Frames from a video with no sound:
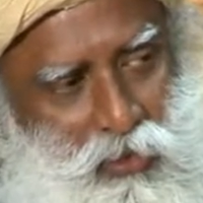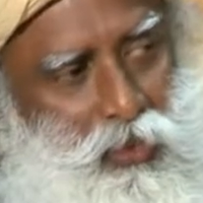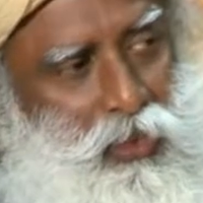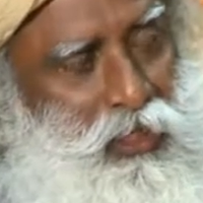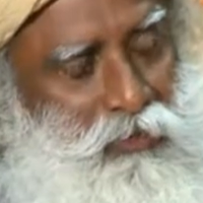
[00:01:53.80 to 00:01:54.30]

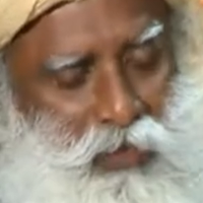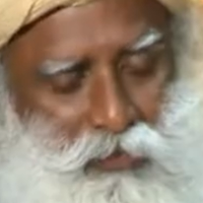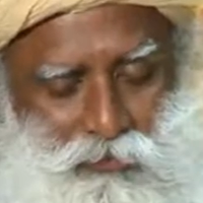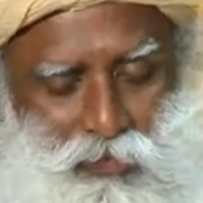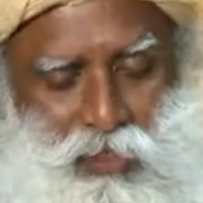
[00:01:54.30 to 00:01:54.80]
to live
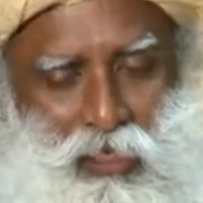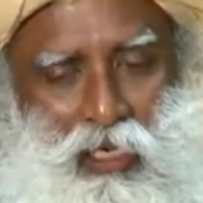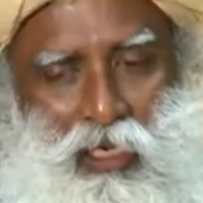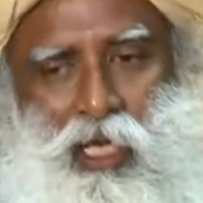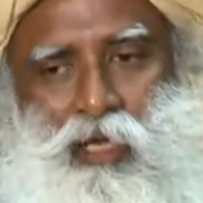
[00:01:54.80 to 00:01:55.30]
a
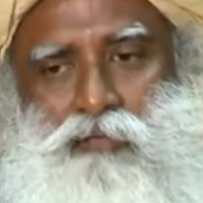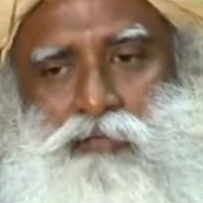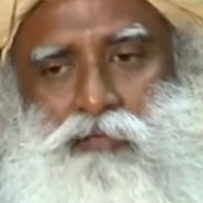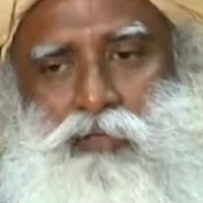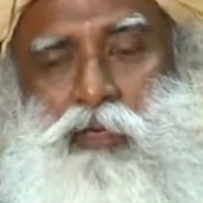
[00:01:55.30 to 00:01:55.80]
physical
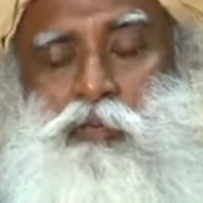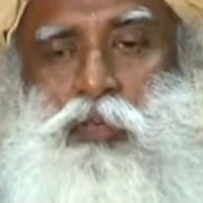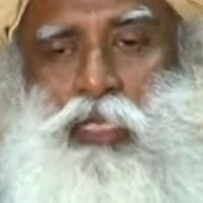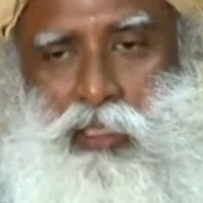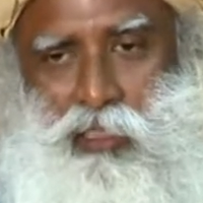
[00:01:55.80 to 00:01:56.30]
life
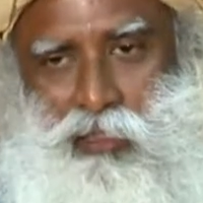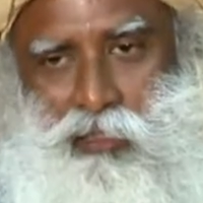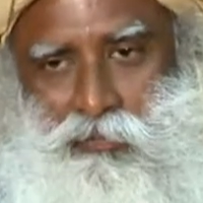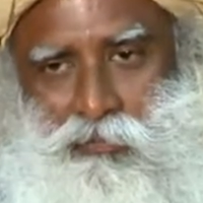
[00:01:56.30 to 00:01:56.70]
completely,